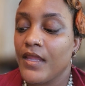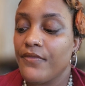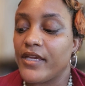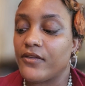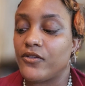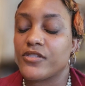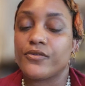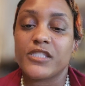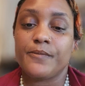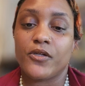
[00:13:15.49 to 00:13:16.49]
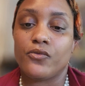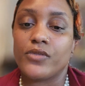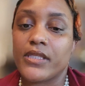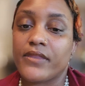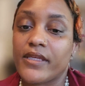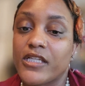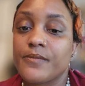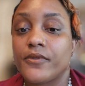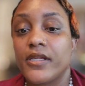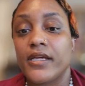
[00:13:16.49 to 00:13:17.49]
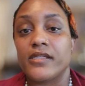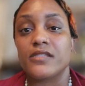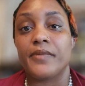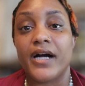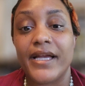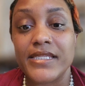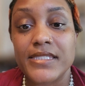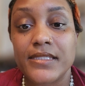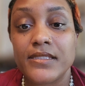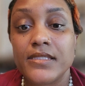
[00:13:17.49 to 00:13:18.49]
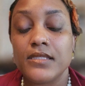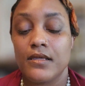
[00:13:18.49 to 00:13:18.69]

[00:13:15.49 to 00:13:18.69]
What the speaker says: They can also expose that the expert has biases.